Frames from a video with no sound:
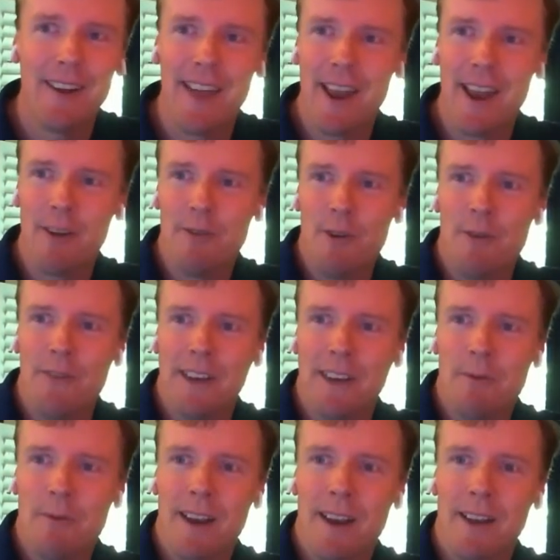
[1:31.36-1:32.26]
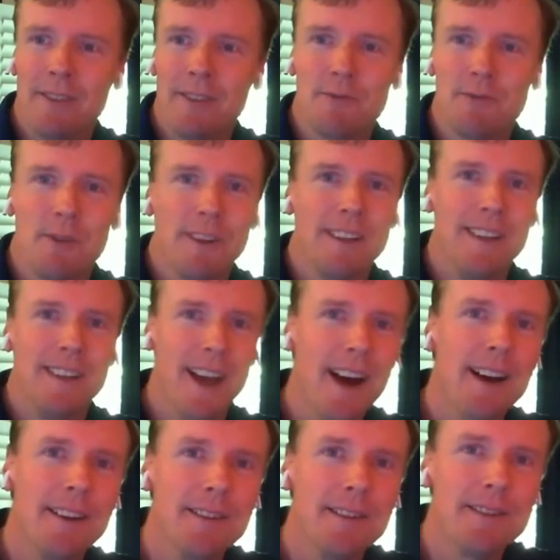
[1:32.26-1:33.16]
And I don't know if anyone else really
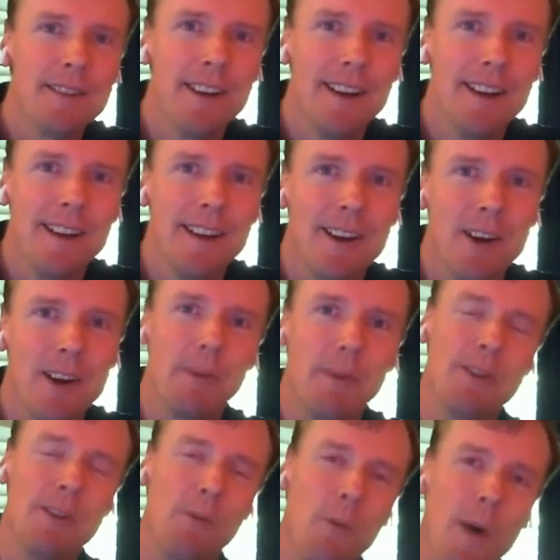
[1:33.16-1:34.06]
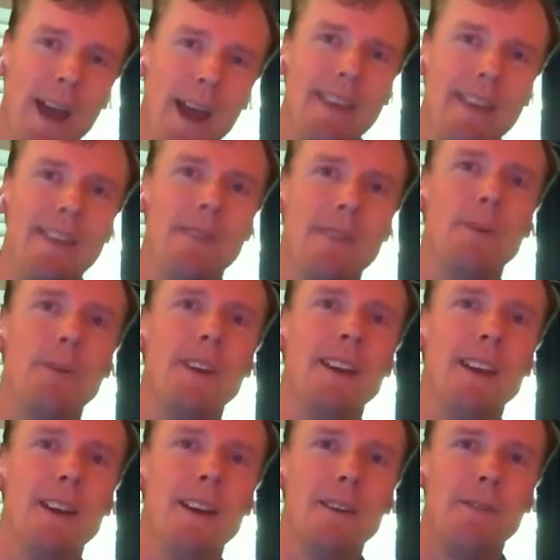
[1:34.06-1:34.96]
does. But the way that
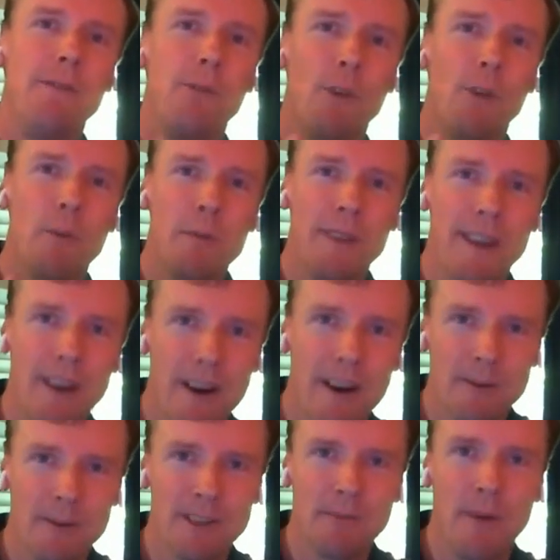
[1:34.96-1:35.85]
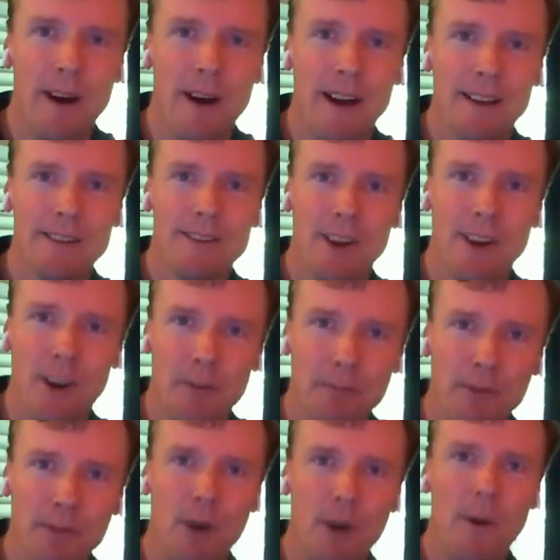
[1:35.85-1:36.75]
we formulate our response,
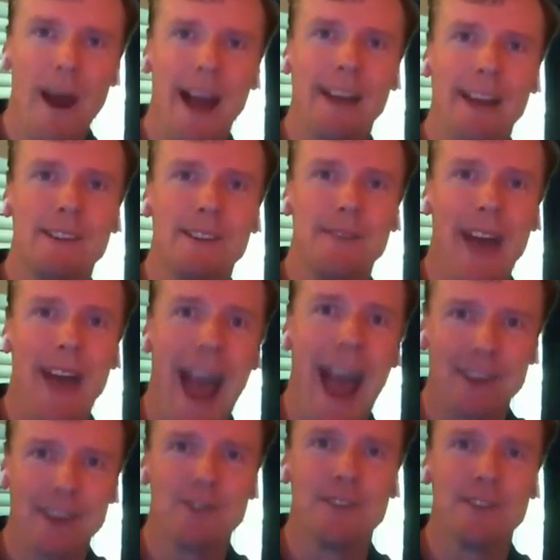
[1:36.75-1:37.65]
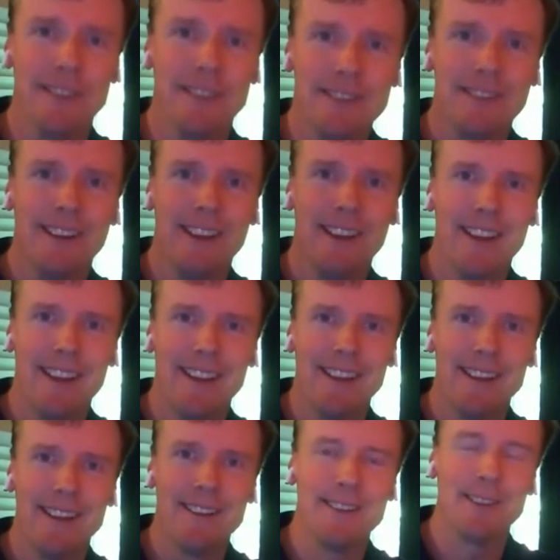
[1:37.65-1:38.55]
our proactive actions,
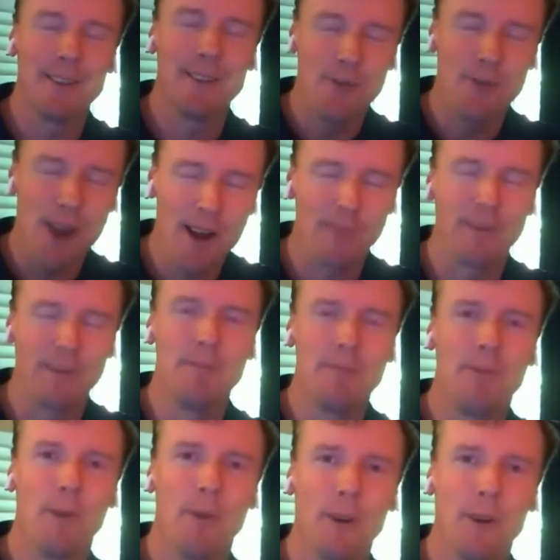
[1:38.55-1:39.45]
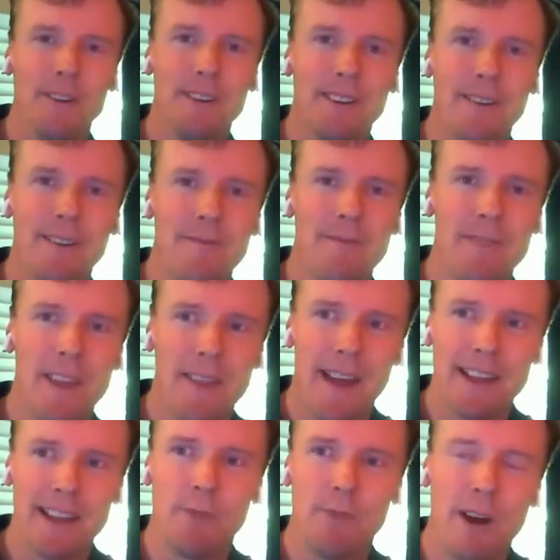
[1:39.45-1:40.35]
is incredibly important.
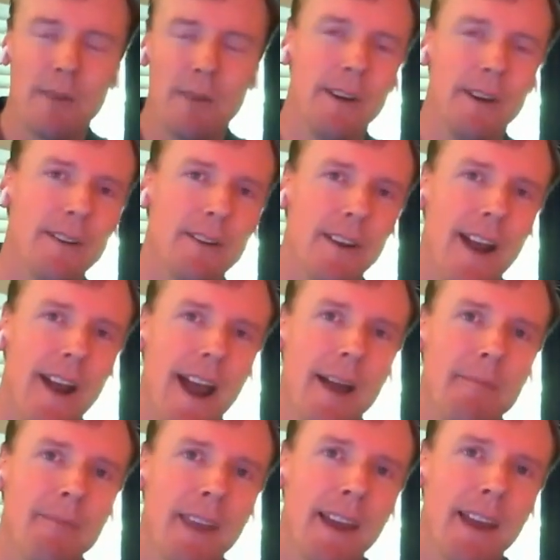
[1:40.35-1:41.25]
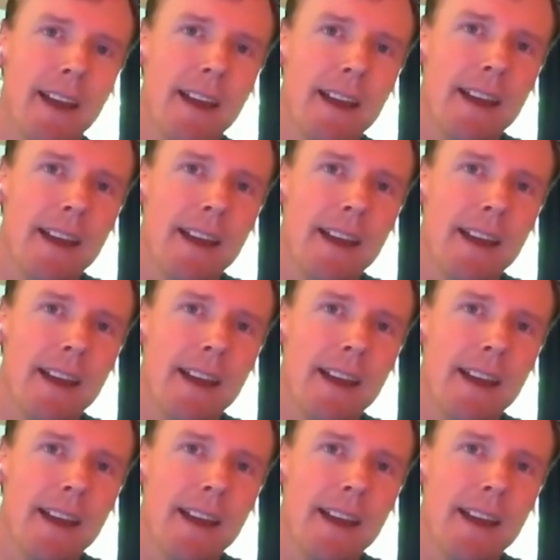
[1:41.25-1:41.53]
And that's why we're here today.